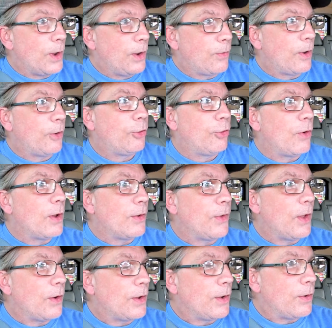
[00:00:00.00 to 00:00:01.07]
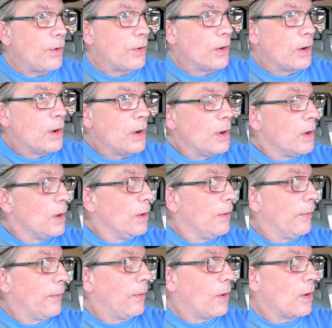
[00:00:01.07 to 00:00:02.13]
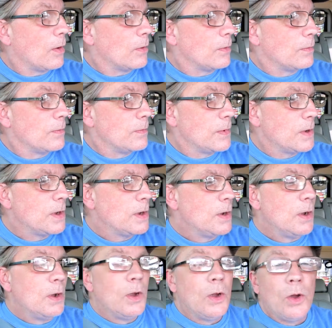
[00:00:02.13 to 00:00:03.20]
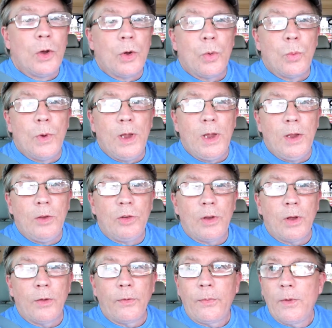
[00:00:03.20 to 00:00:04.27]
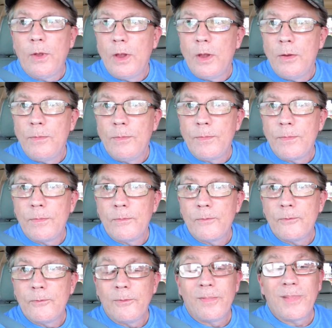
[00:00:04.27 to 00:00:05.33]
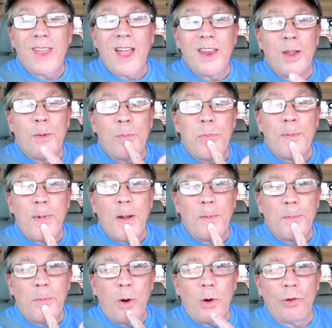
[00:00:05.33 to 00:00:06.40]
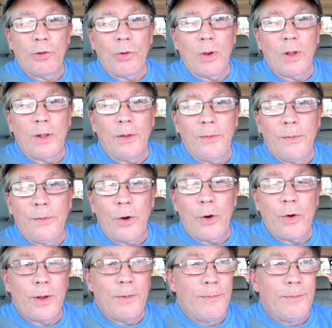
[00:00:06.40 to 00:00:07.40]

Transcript: Greek restaurant down here. So, we shall see. And it my partial in, sorry.